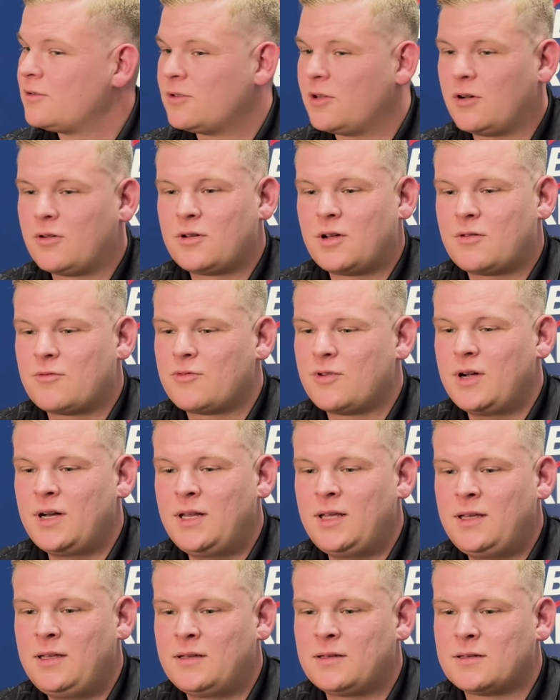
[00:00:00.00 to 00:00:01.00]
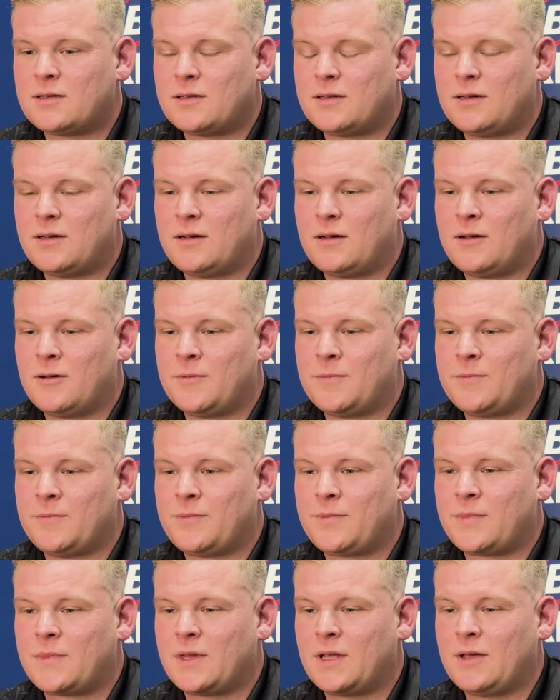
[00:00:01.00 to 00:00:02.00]
No, not really.
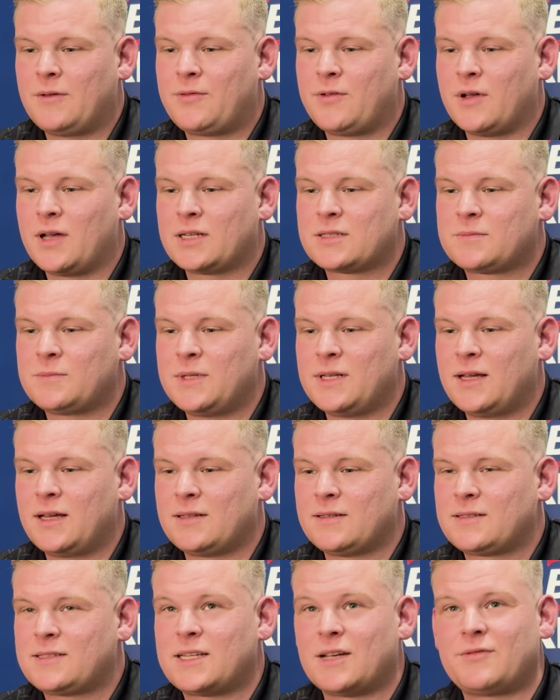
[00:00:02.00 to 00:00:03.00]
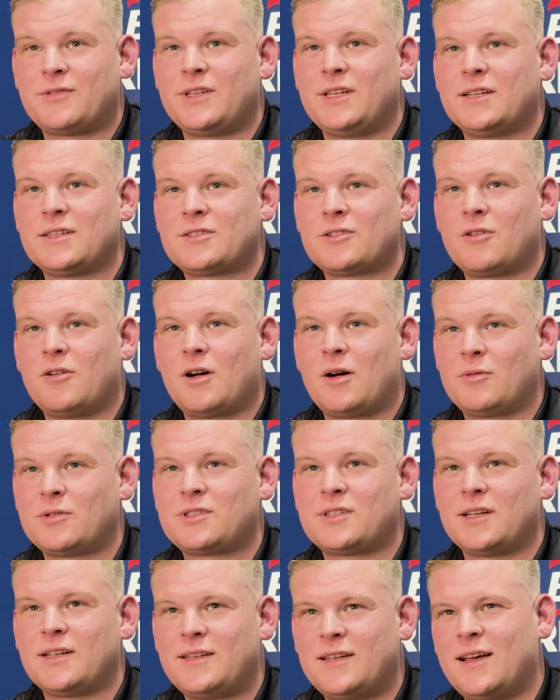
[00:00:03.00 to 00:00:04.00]
If you asked me that 7 years ago, I would
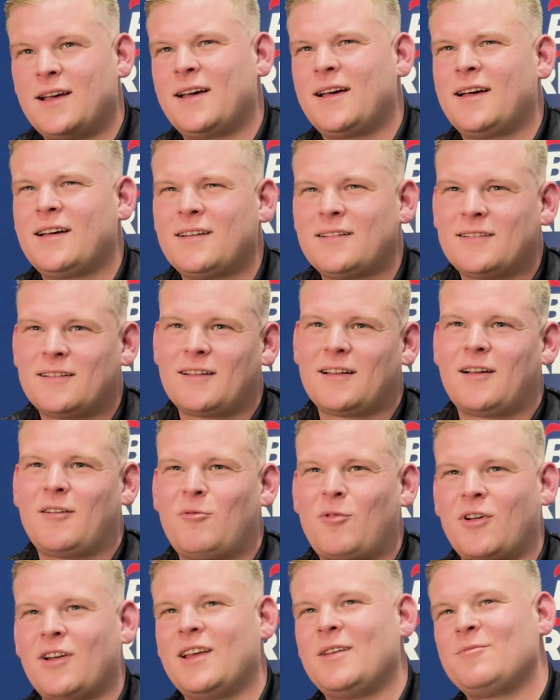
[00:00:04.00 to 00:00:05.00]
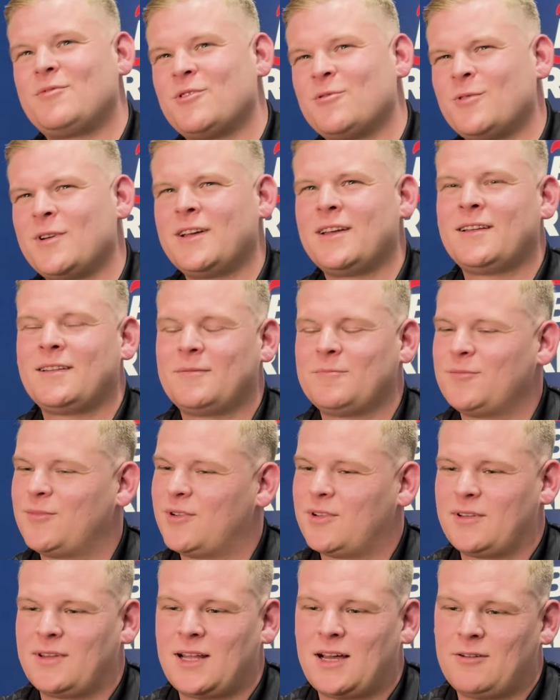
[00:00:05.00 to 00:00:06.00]
say, yeah, I want him to win.
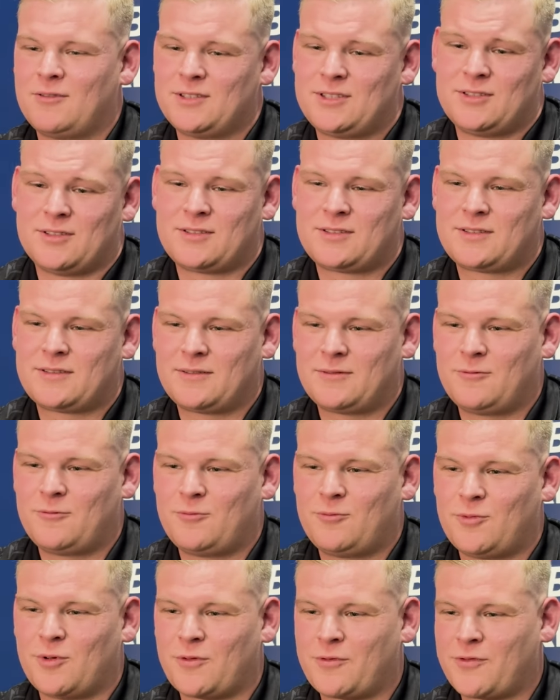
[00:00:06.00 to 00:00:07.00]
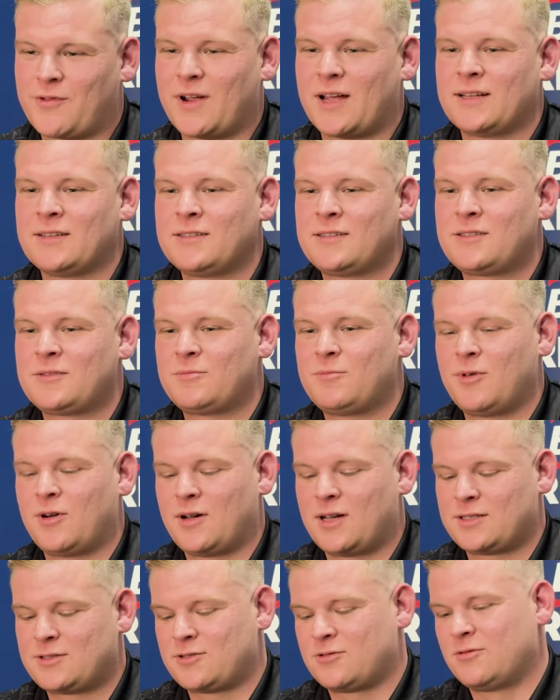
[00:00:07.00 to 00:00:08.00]
But now it's just we're friends.
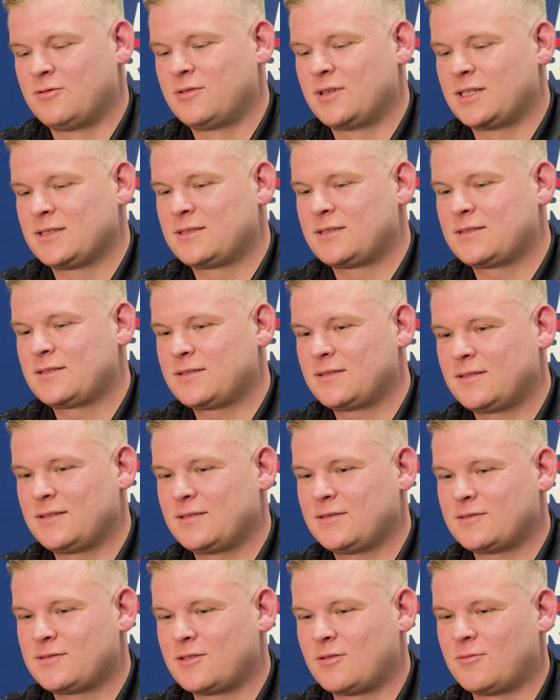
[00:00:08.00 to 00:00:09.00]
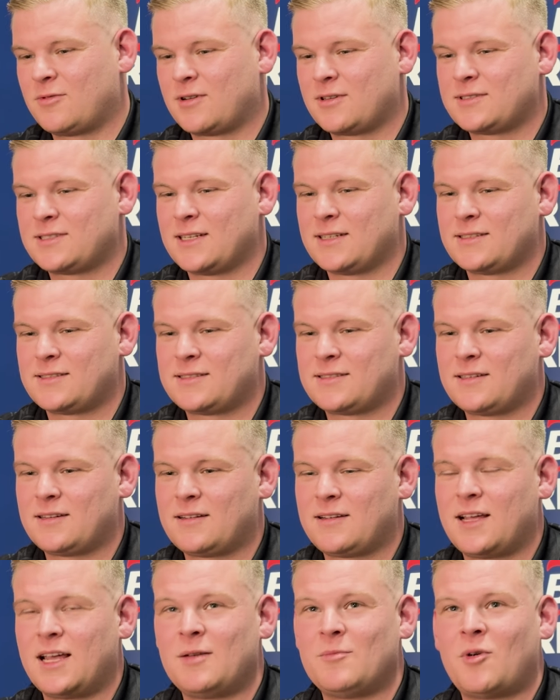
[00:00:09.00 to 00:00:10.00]
But as soon as someone says
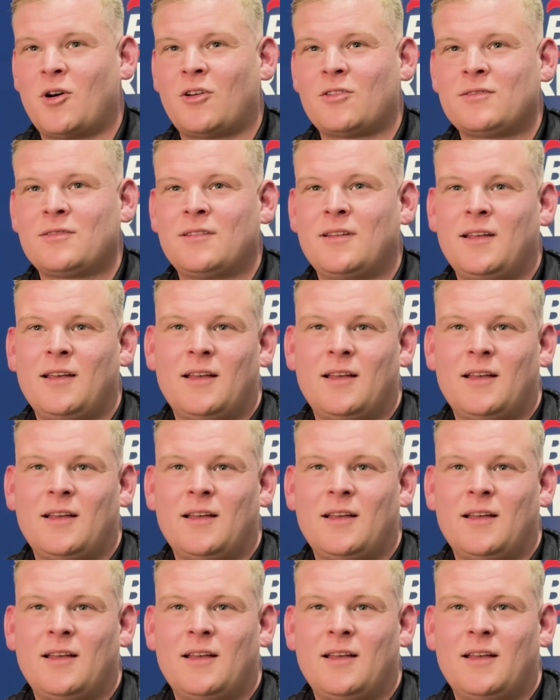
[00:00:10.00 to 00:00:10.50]
game on,